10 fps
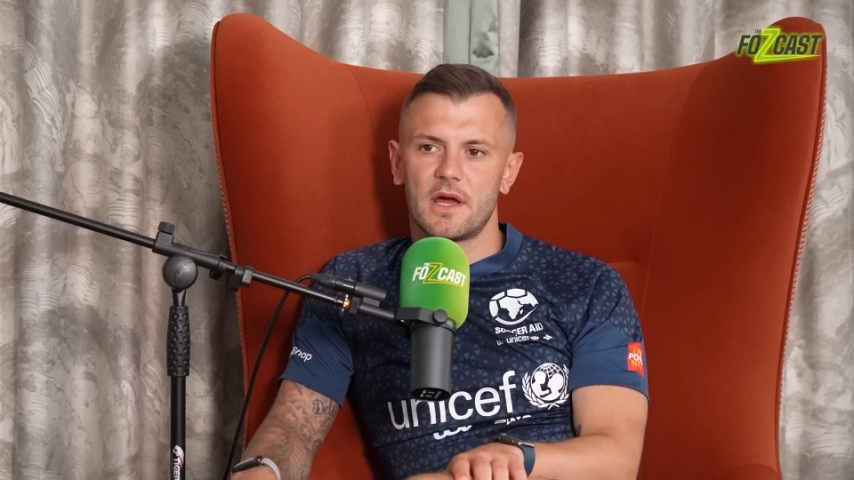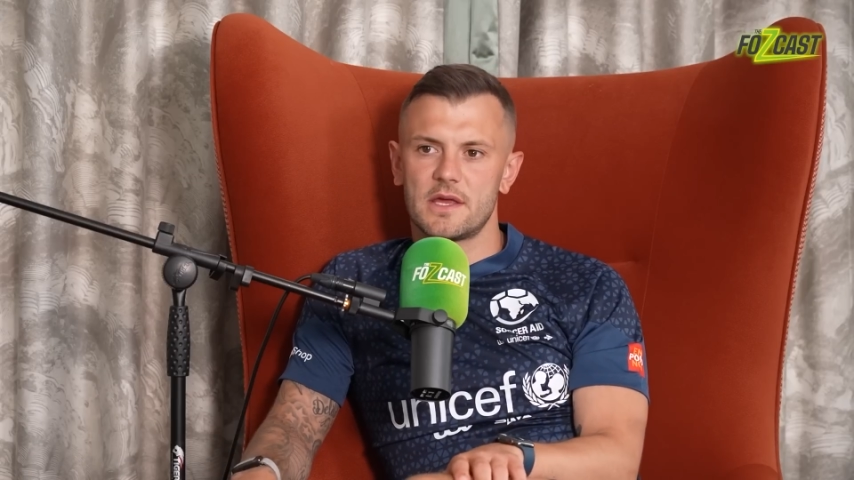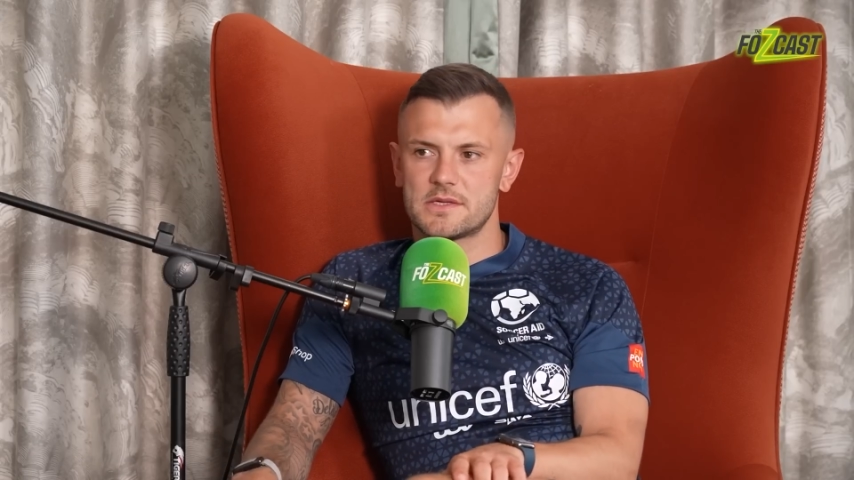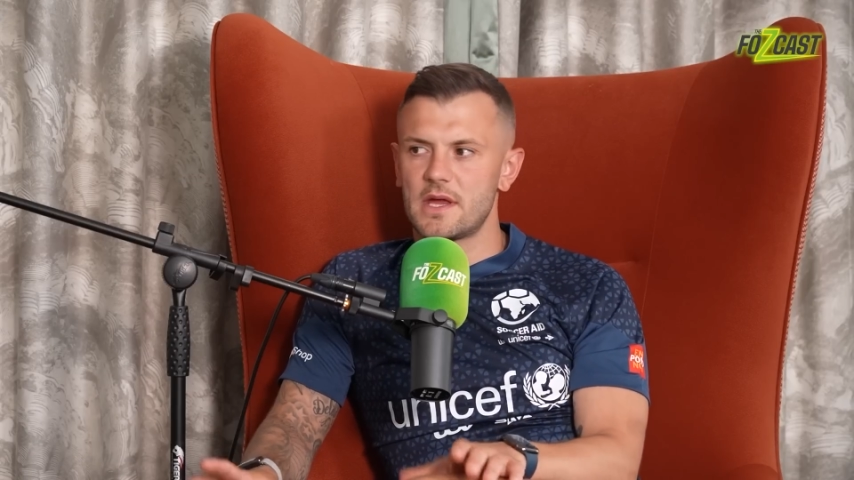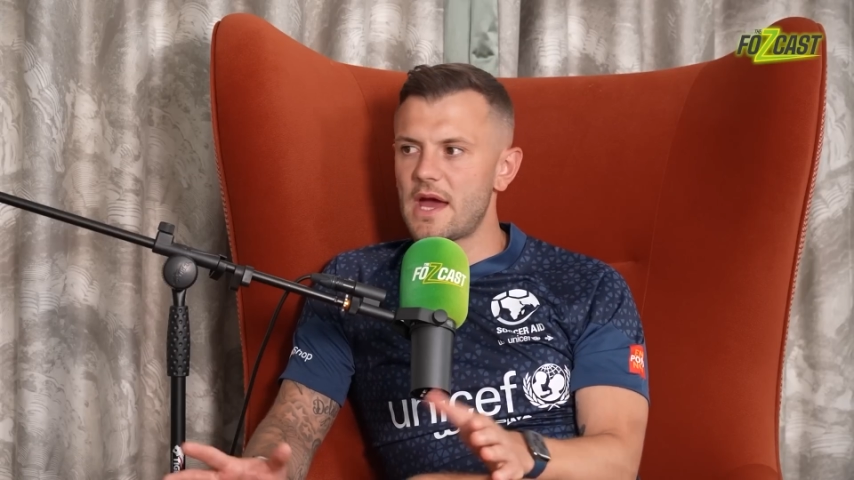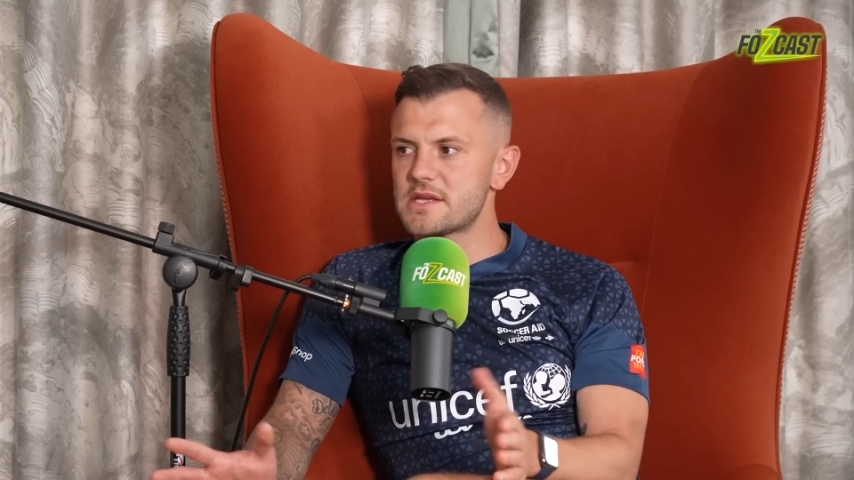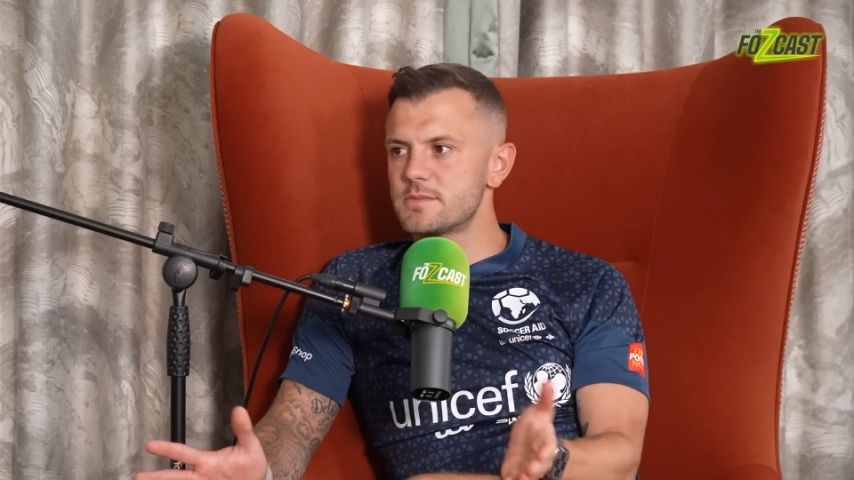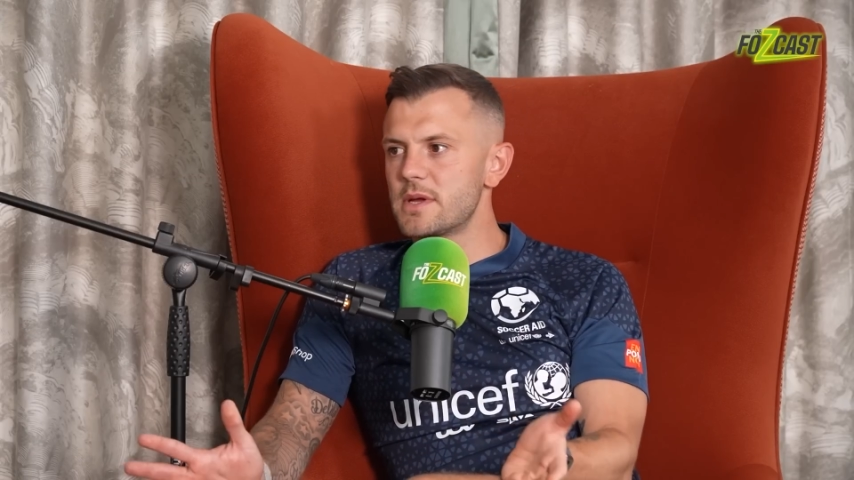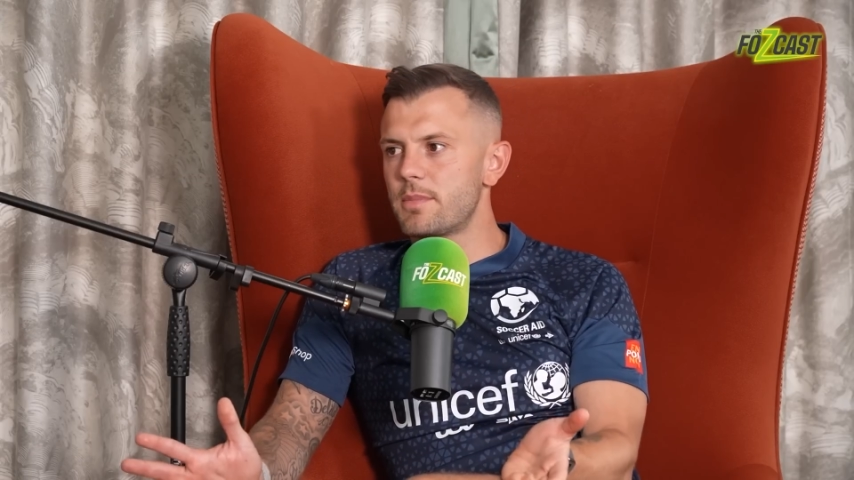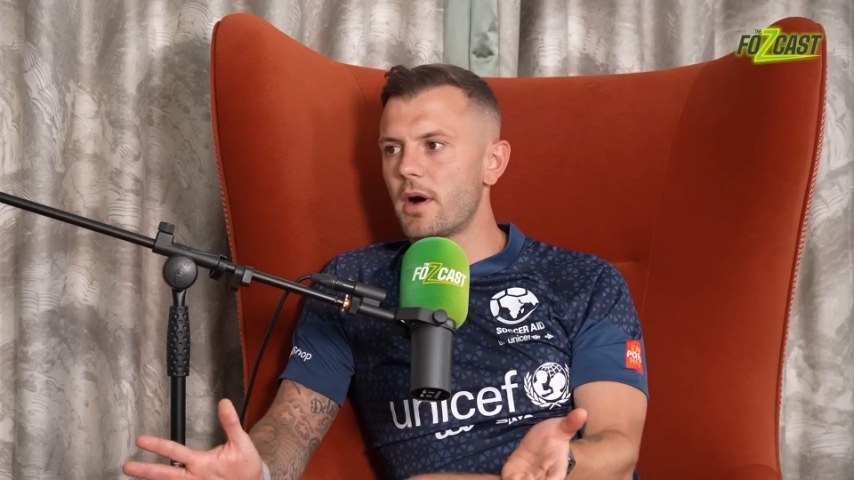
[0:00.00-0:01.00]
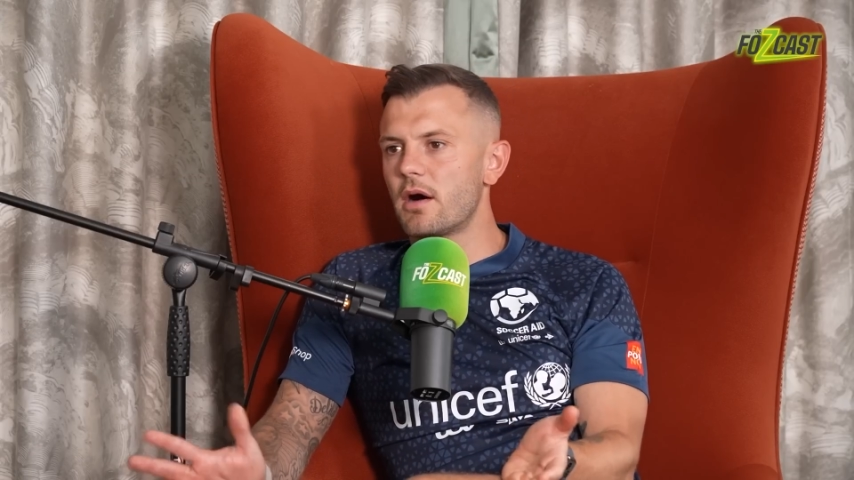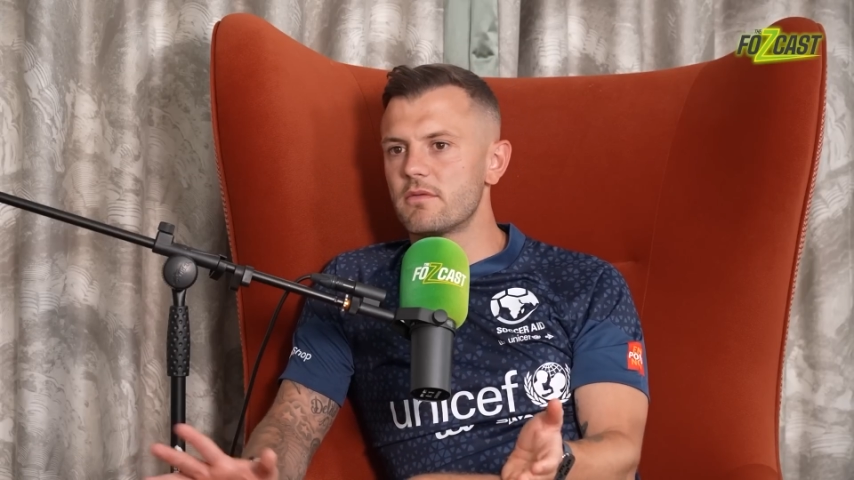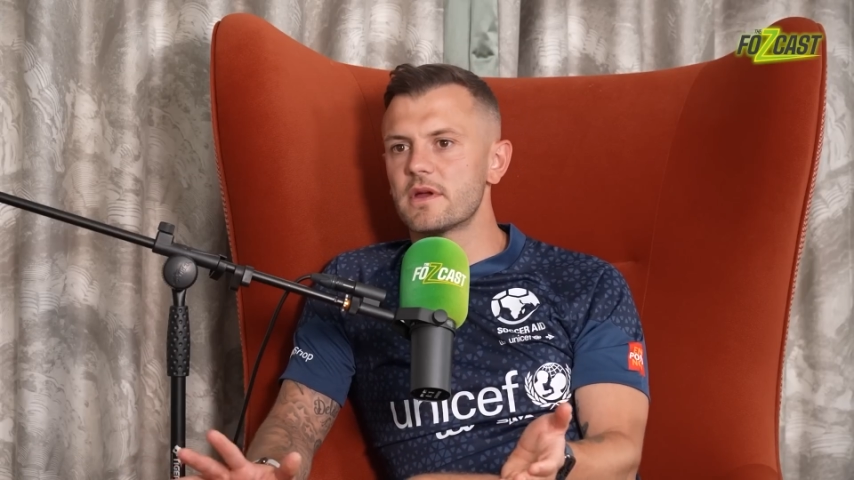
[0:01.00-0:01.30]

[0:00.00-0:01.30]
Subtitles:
Like, it has to be a part